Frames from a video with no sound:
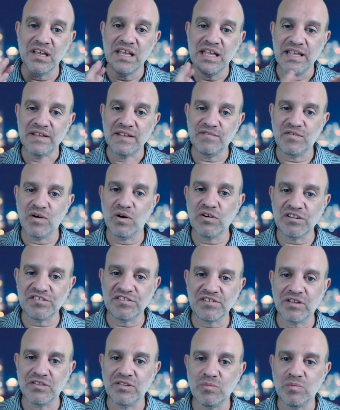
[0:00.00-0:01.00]
and focus
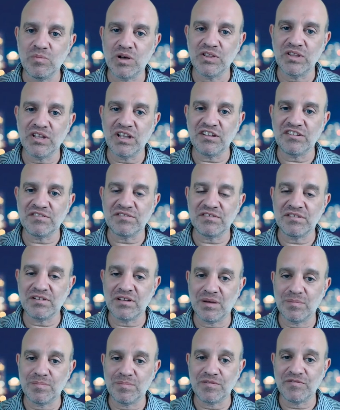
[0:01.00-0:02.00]
on the one that's
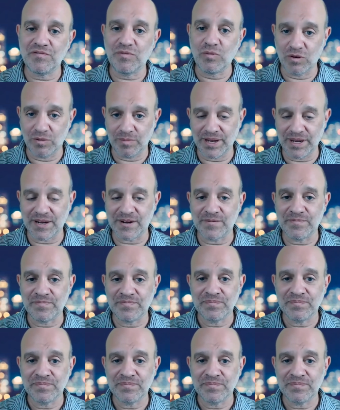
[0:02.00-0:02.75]
performing